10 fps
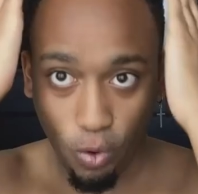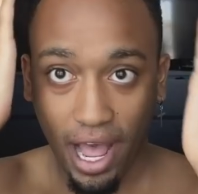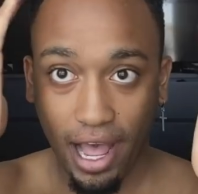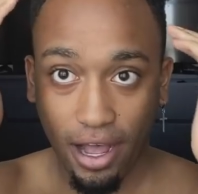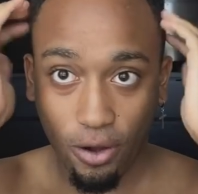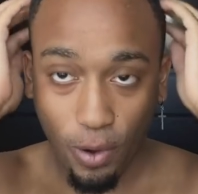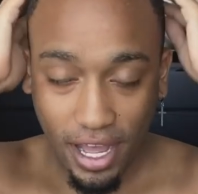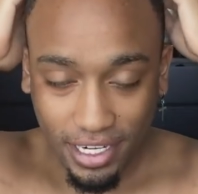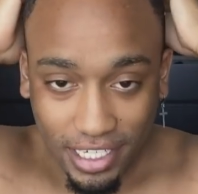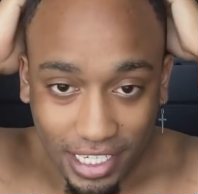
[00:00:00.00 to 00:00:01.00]
Wow,
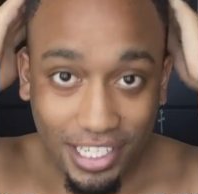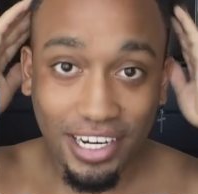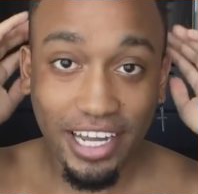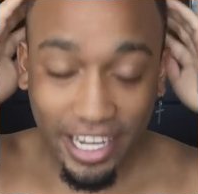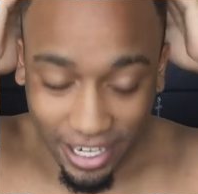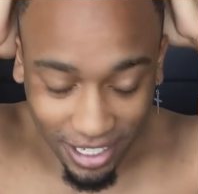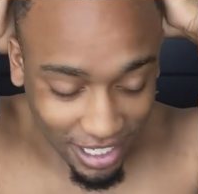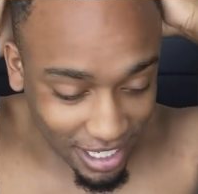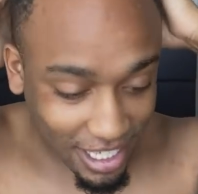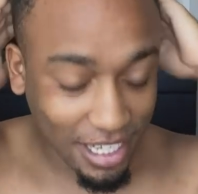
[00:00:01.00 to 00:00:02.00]
I need a
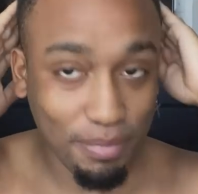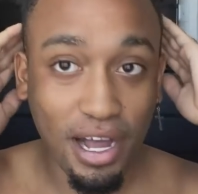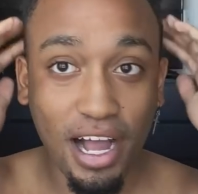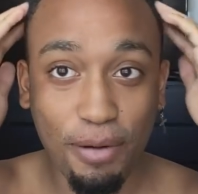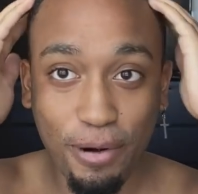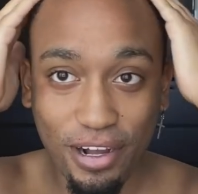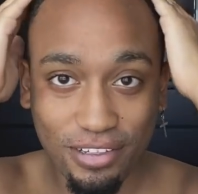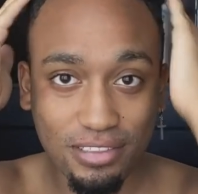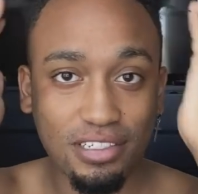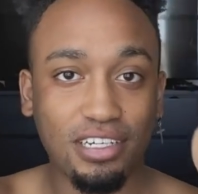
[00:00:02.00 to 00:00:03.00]
haircut and my
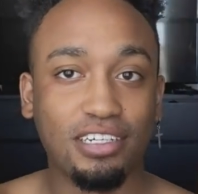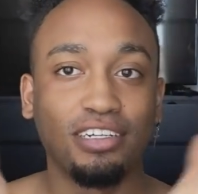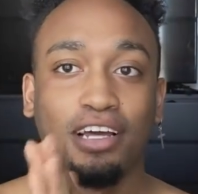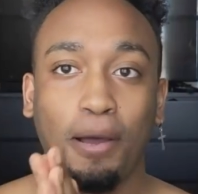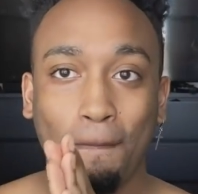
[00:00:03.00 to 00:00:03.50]
eyebrows done.